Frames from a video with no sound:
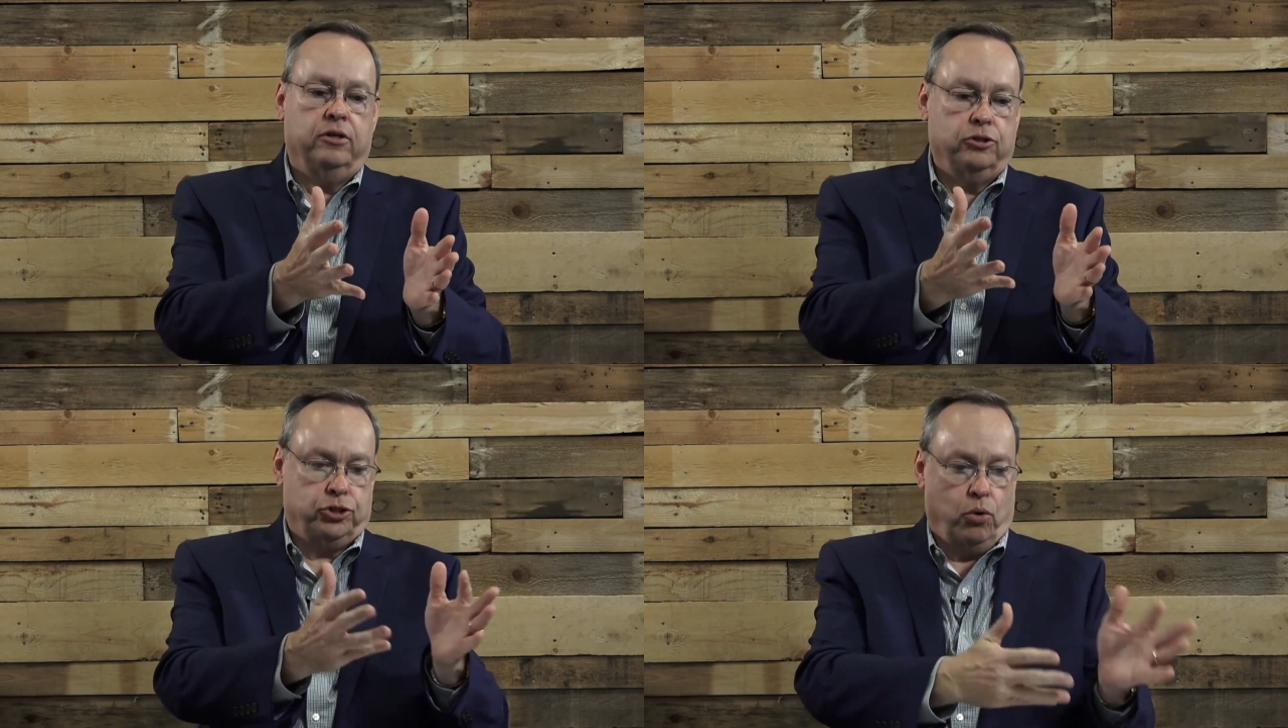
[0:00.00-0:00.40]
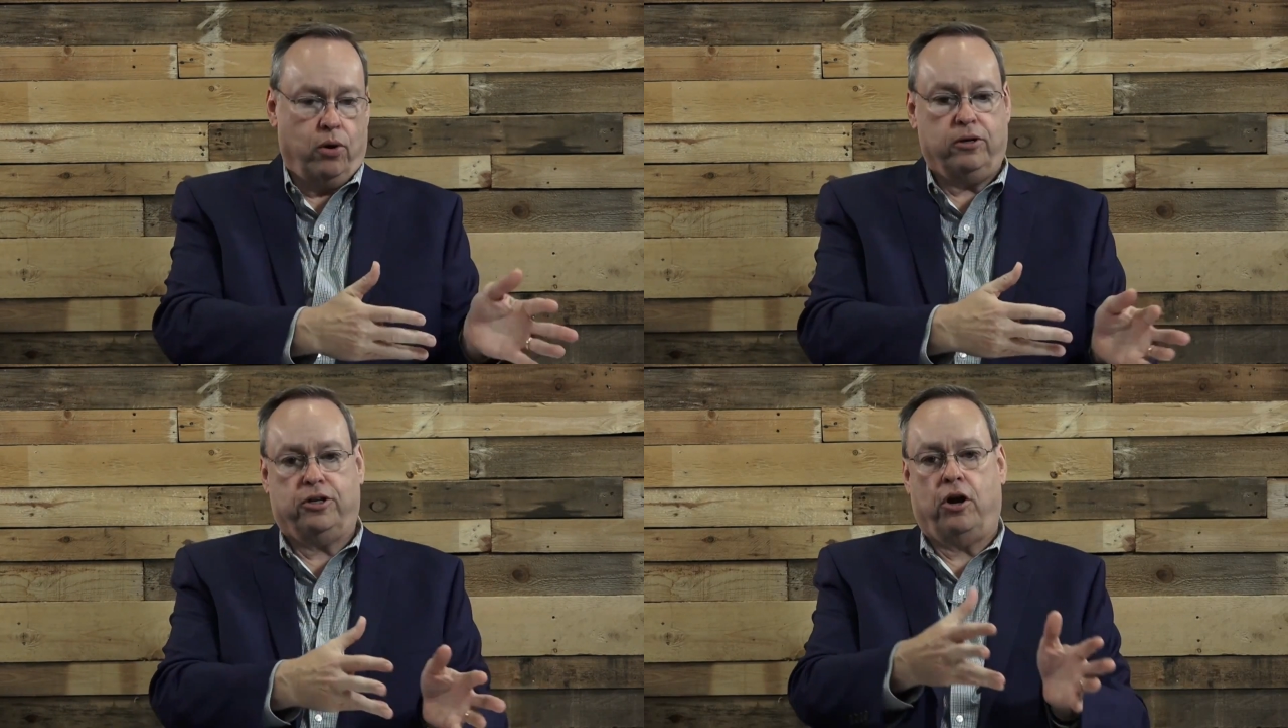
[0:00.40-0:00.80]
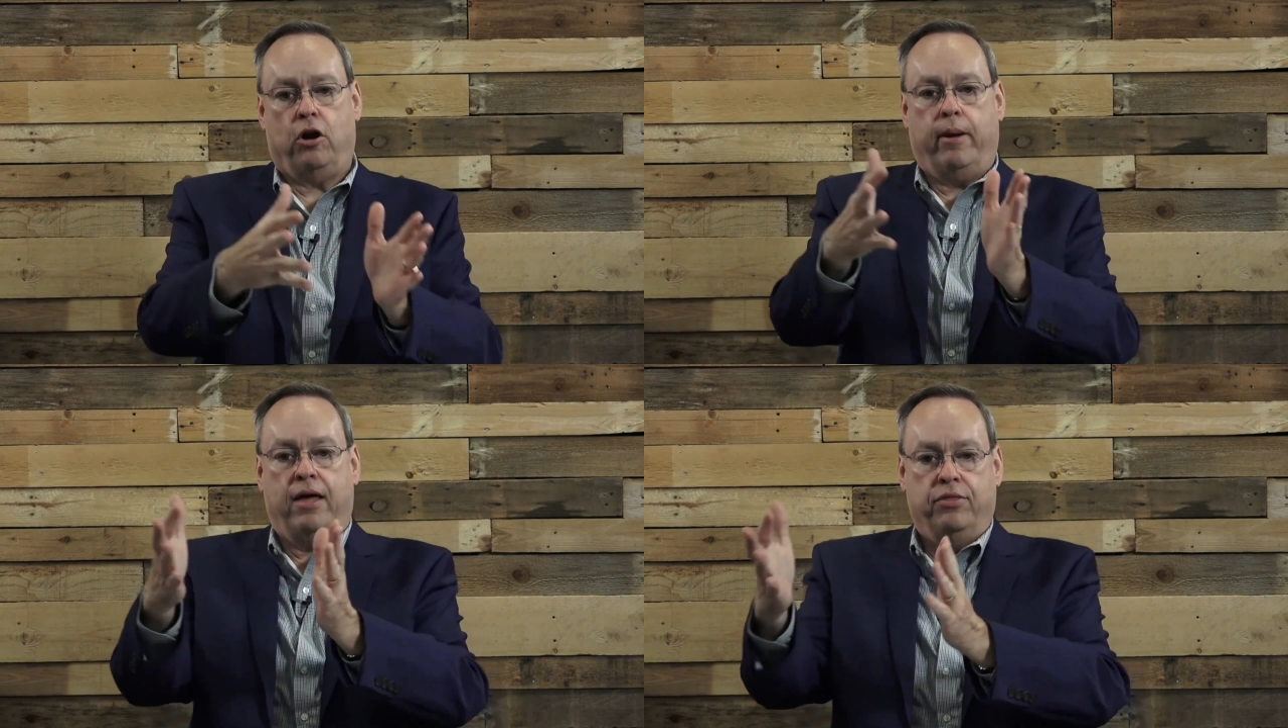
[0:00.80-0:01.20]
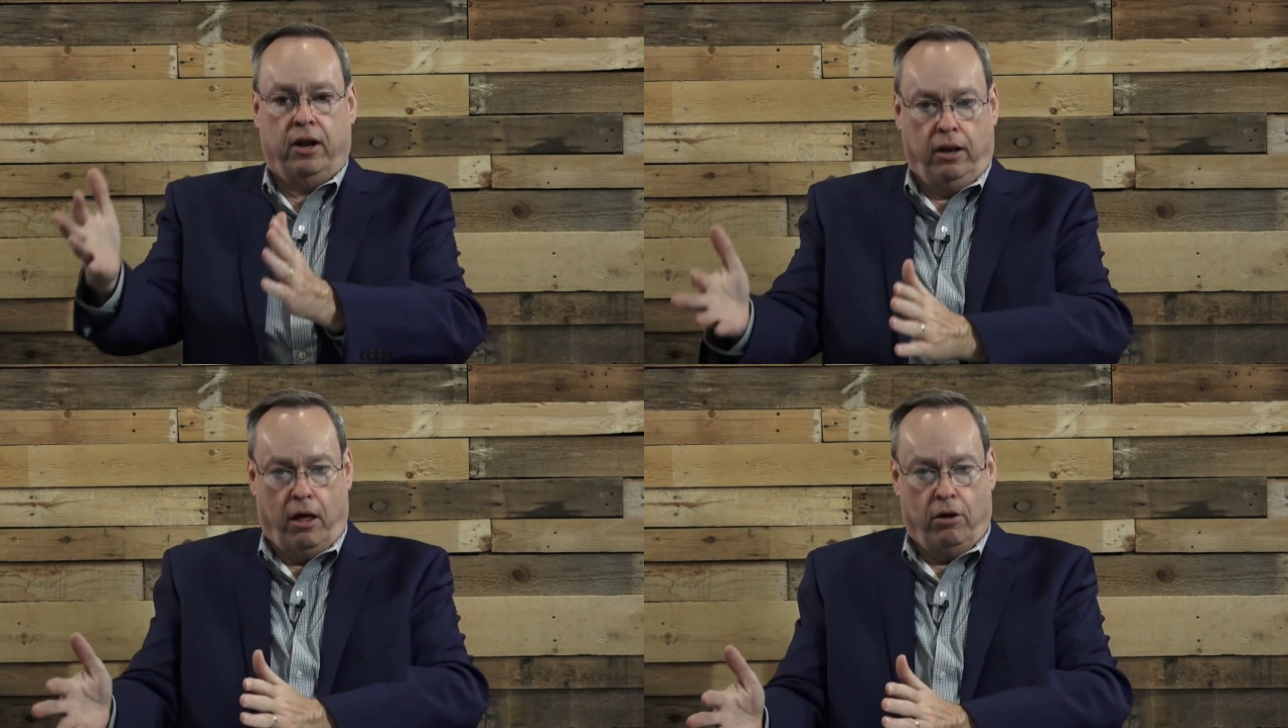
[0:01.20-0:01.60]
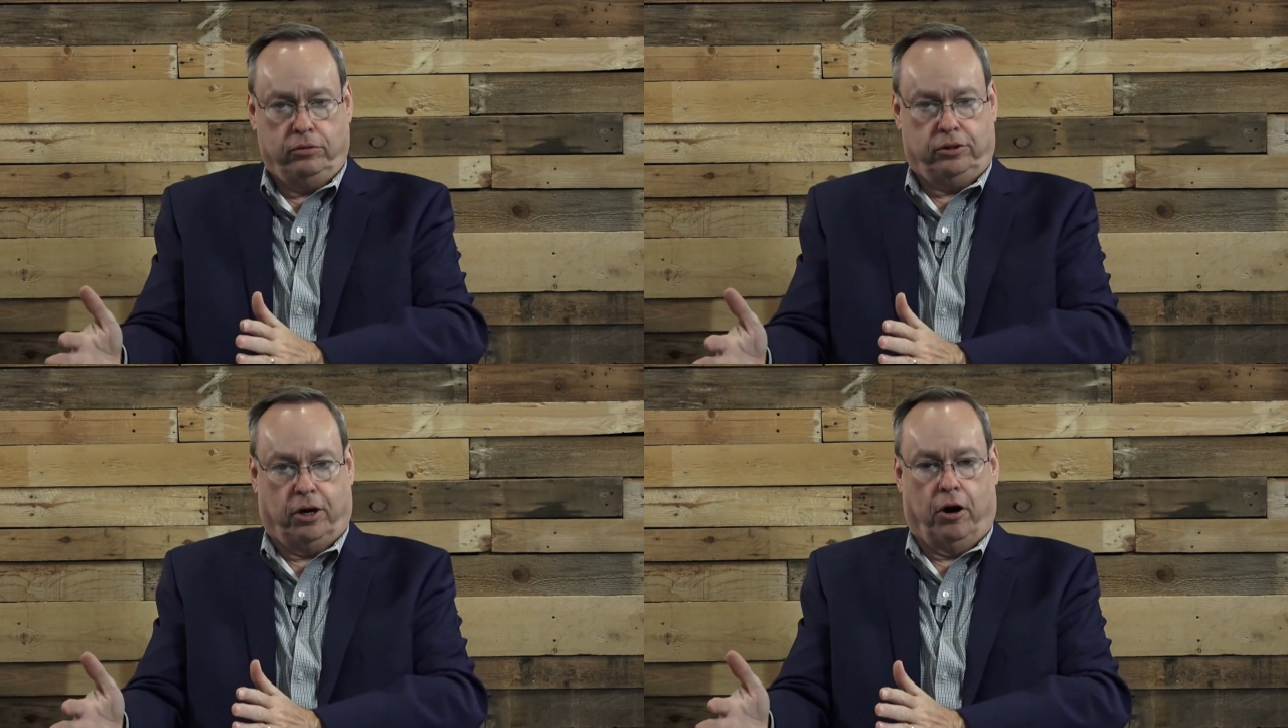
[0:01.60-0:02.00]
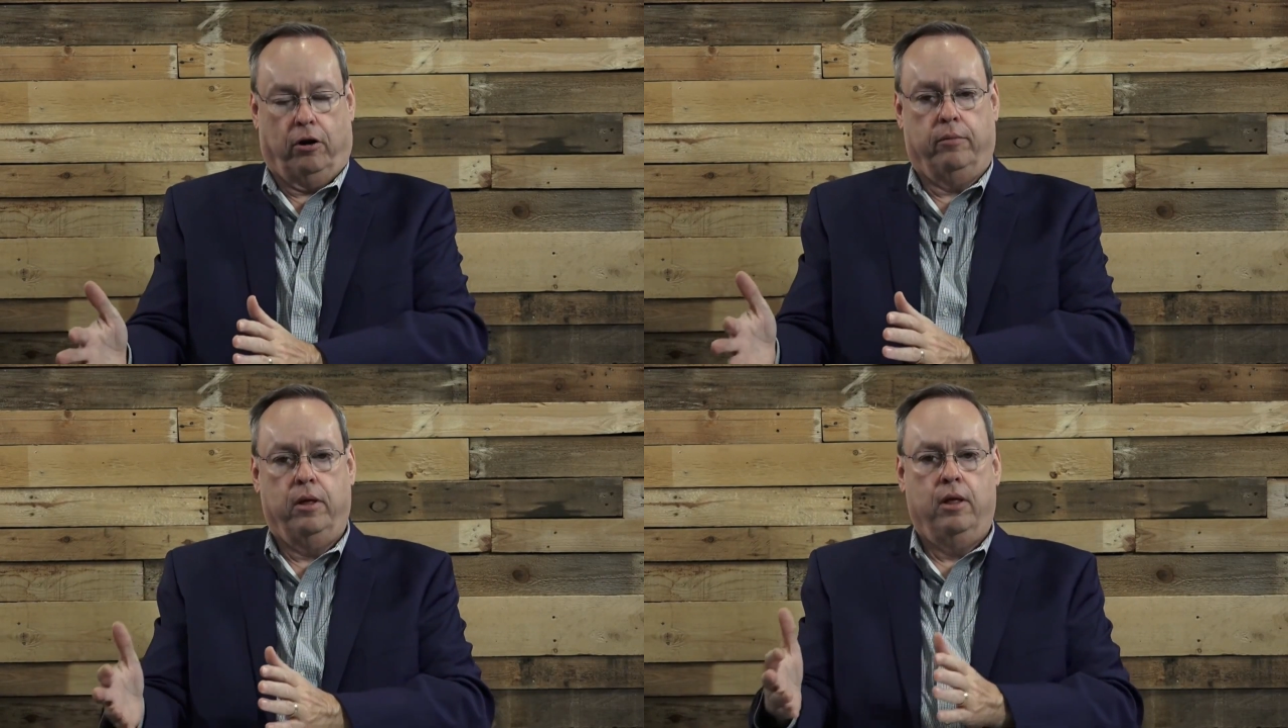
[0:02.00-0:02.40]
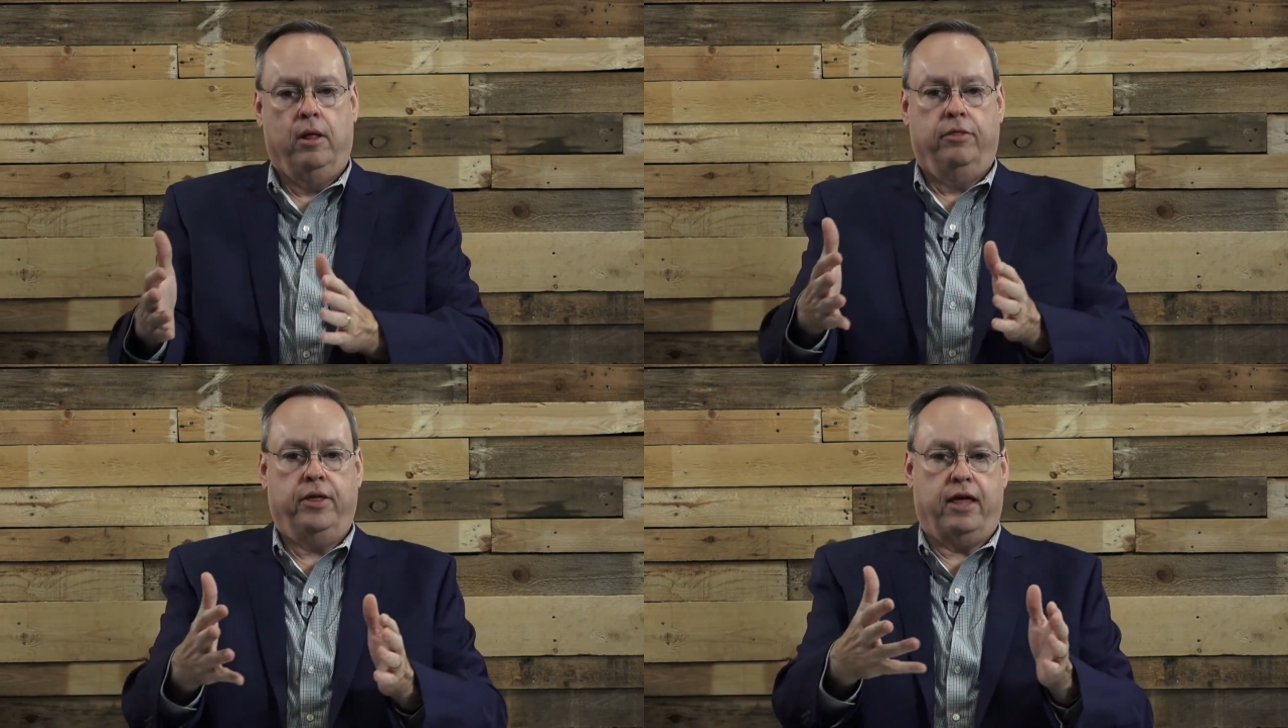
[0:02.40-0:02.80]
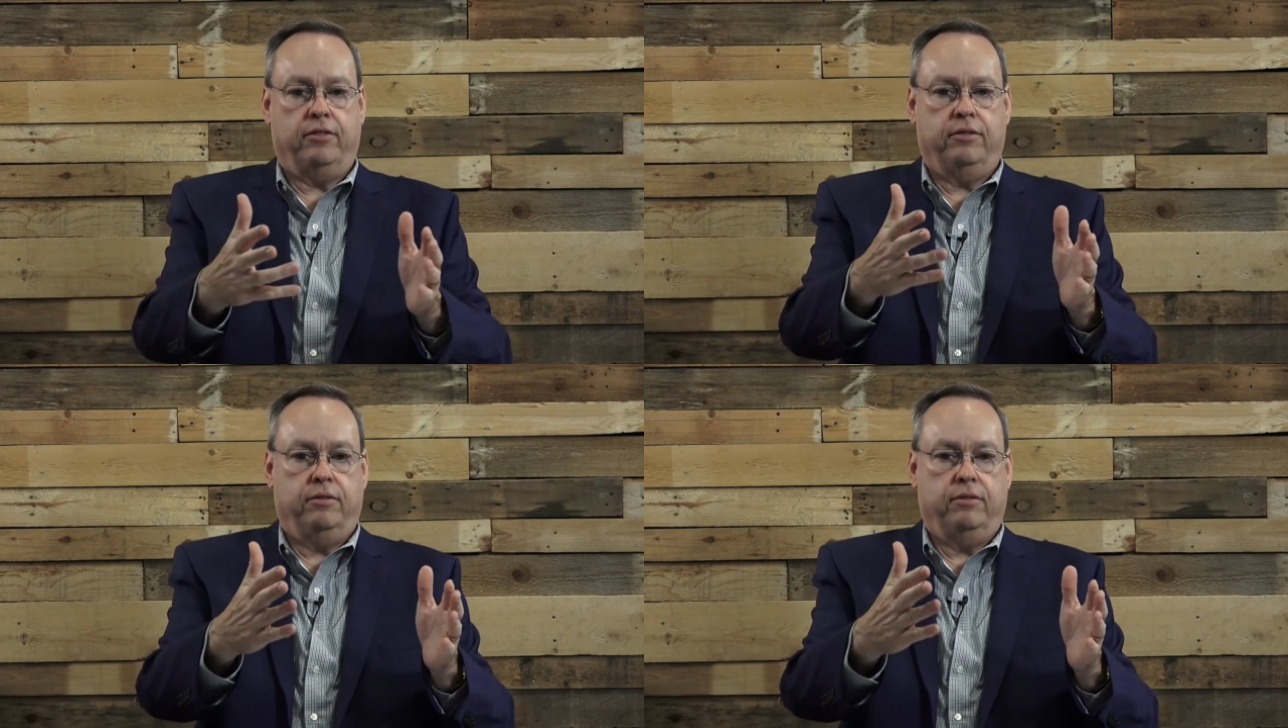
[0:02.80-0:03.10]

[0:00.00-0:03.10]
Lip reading: short term and the long term, that